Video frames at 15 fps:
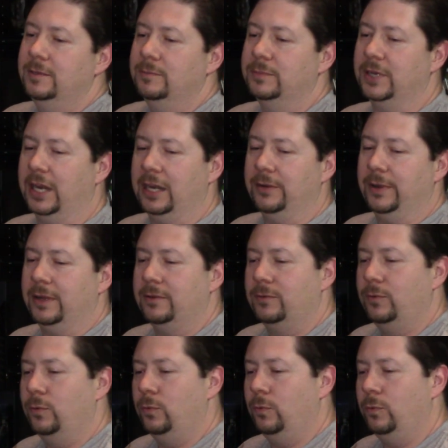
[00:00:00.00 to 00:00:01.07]
But anyway,
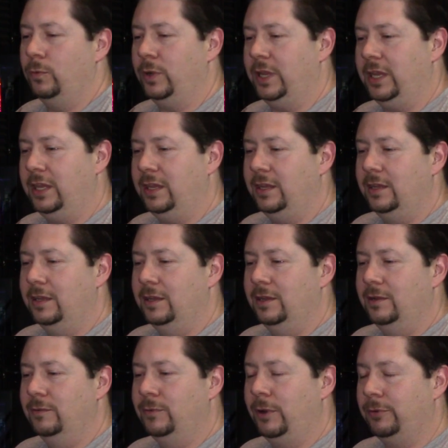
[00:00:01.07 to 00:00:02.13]
we
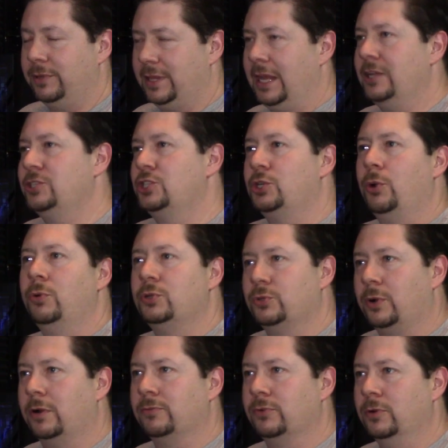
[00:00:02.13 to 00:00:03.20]
were then shown
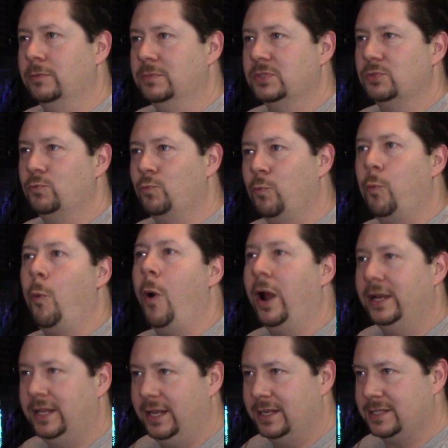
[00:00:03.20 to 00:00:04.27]
to our rooms
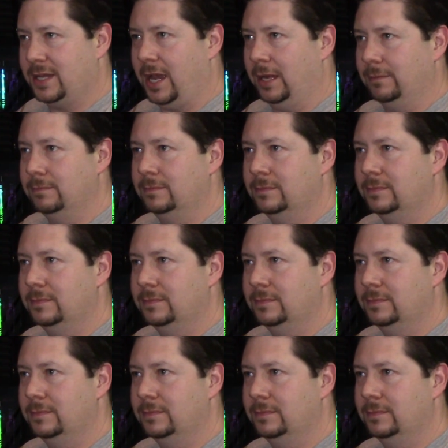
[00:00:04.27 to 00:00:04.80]
one at a time.